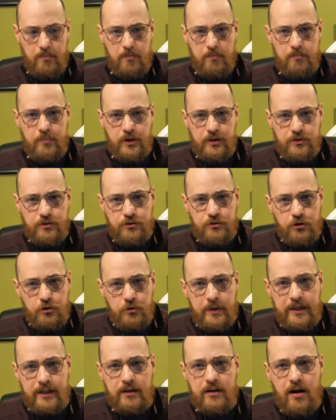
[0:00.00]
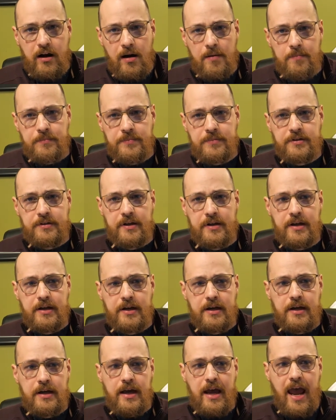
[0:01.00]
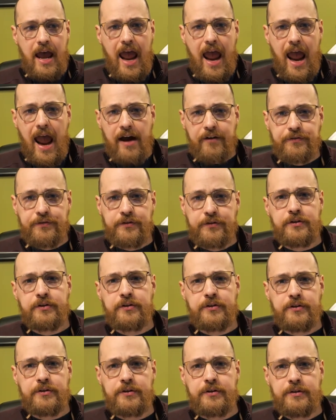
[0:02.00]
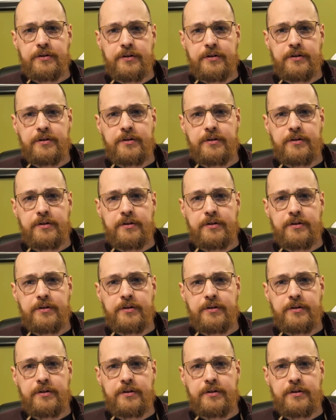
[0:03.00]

but doing comes after